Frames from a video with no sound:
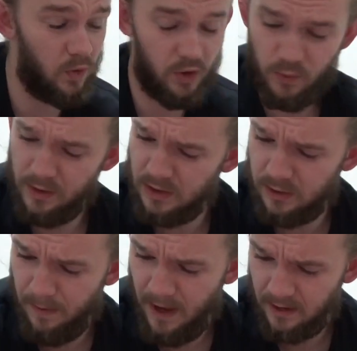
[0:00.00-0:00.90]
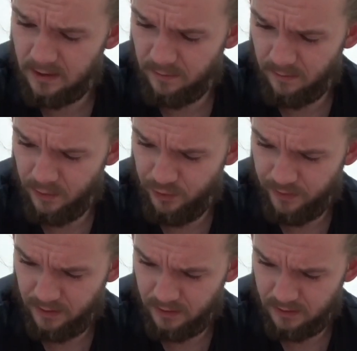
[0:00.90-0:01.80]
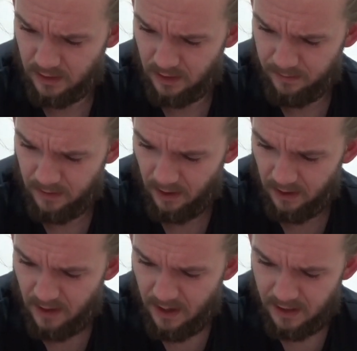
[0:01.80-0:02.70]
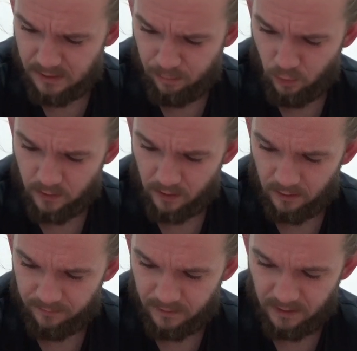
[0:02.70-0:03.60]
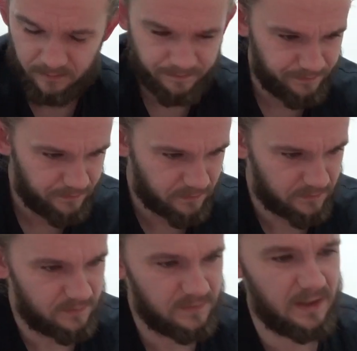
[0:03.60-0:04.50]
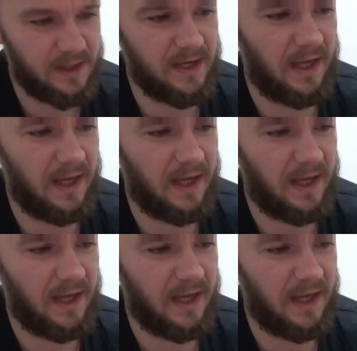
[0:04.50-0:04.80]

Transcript: what you would expect from a New England IPA. It's poured a lovely kind of